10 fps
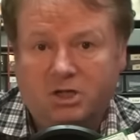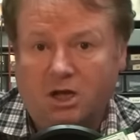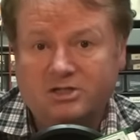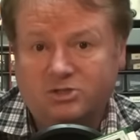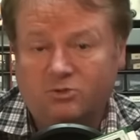
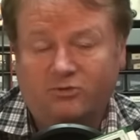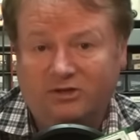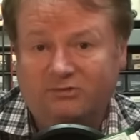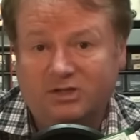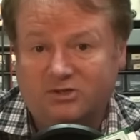cost you
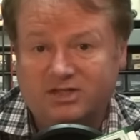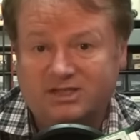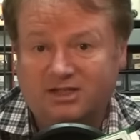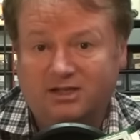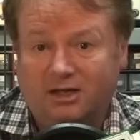$50 or
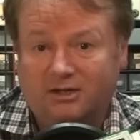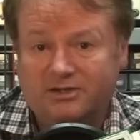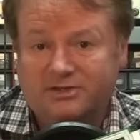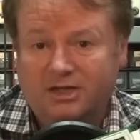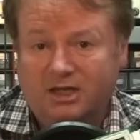
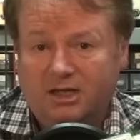$60.